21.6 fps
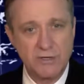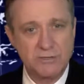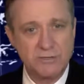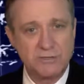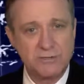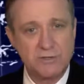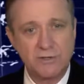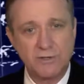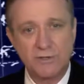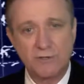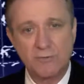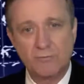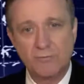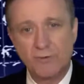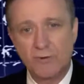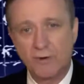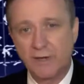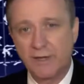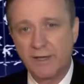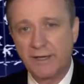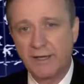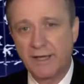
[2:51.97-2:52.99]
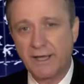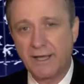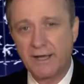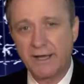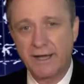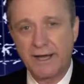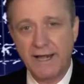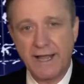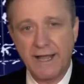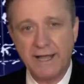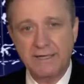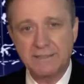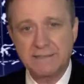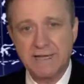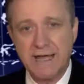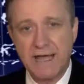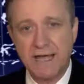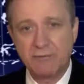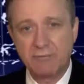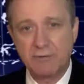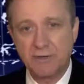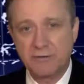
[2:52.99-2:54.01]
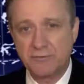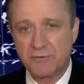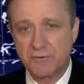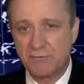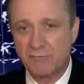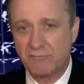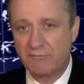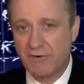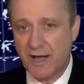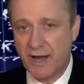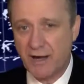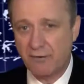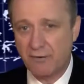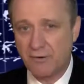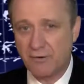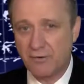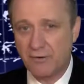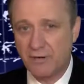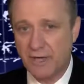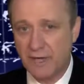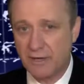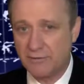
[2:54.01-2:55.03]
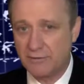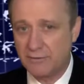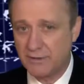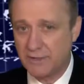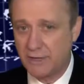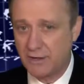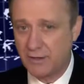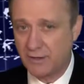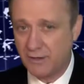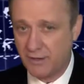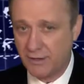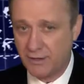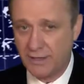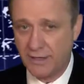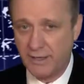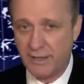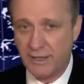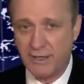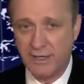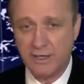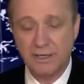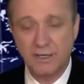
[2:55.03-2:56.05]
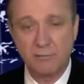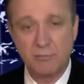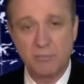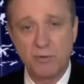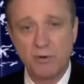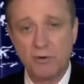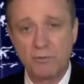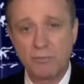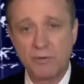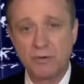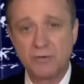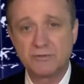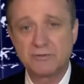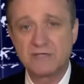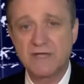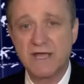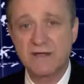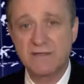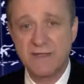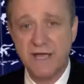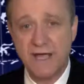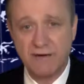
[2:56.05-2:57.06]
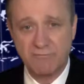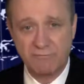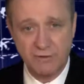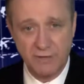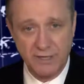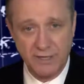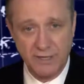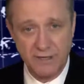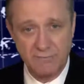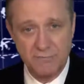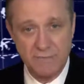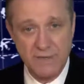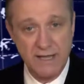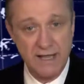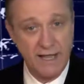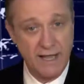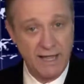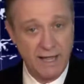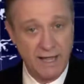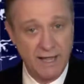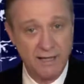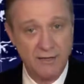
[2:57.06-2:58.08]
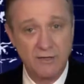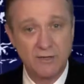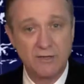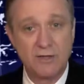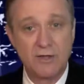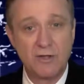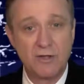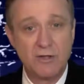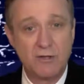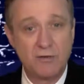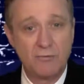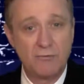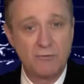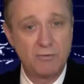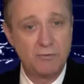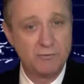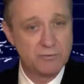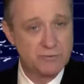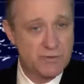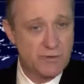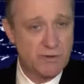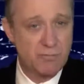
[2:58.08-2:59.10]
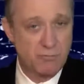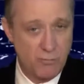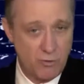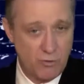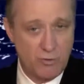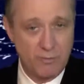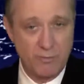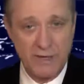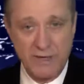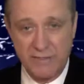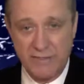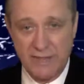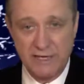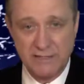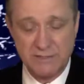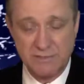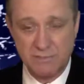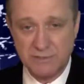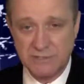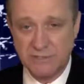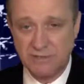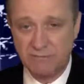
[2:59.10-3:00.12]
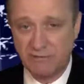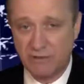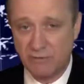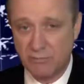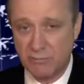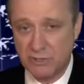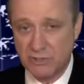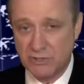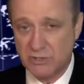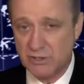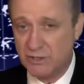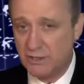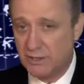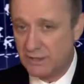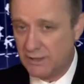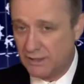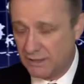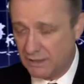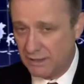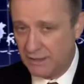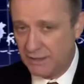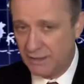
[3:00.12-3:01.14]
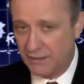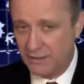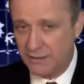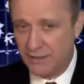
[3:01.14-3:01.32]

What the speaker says: started working at an antiretroviral healthcare clinic in Limpopo, South Africa, and we will talk more about that specific mission in a